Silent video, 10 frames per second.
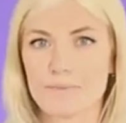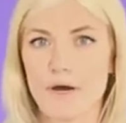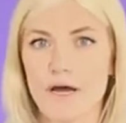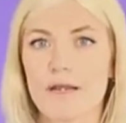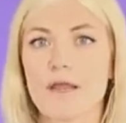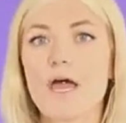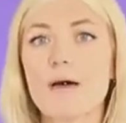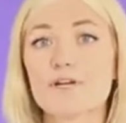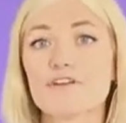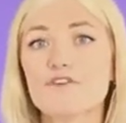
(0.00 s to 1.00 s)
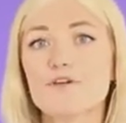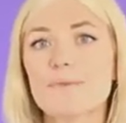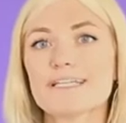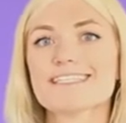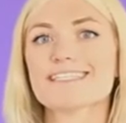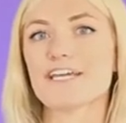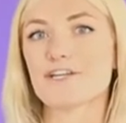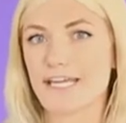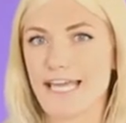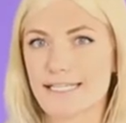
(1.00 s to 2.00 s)
spot. But a few months
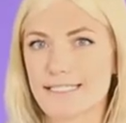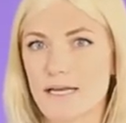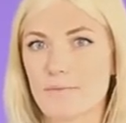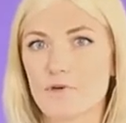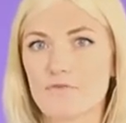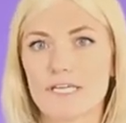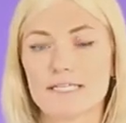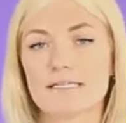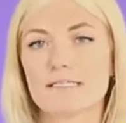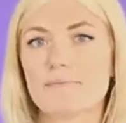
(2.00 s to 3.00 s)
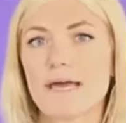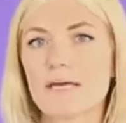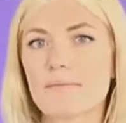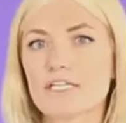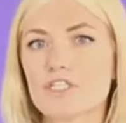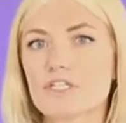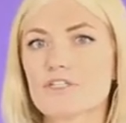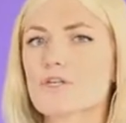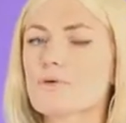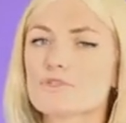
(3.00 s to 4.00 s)
later, he ended up moving into his mega mansion,
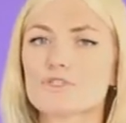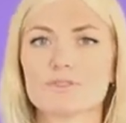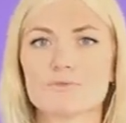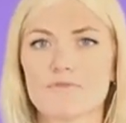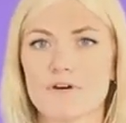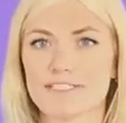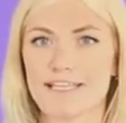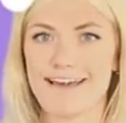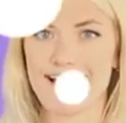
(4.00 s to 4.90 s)
so we'll just move on to